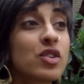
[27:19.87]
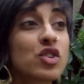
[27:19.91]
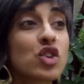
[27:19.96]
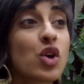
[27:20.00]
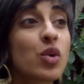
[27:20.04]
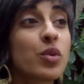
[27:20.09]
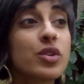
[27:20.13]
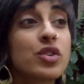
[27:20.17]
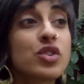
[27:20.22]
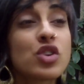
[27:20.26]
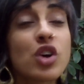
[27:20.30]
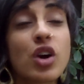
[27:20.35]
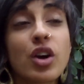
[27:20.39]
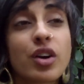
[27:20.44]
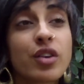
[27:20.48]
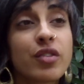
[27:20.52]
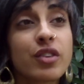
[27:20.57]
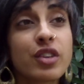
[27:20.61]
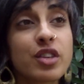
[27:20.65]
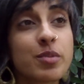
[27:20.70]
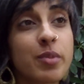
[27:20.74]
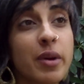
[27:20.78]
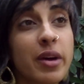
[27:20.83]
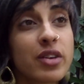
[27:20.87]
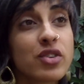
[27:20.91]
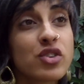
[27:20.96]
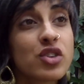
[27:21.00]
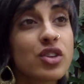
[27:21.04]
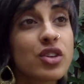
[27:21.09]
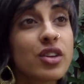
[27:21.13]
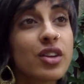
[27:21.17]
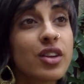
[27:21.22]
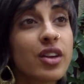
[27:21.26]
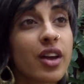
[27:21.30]
there's always talk of
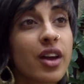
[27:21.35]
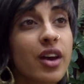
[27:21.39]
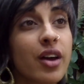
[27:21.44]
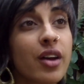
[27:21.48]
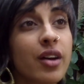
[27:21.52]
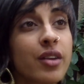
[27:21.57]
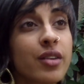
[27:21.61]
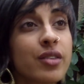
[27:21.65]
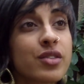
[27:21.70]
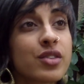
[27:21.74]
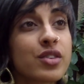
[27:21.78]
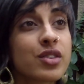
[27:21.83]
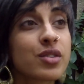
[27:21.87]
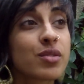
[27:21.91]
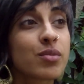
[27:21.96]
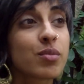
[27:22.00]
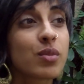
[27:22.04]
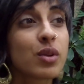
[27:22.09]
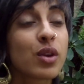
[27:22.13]
expansion and,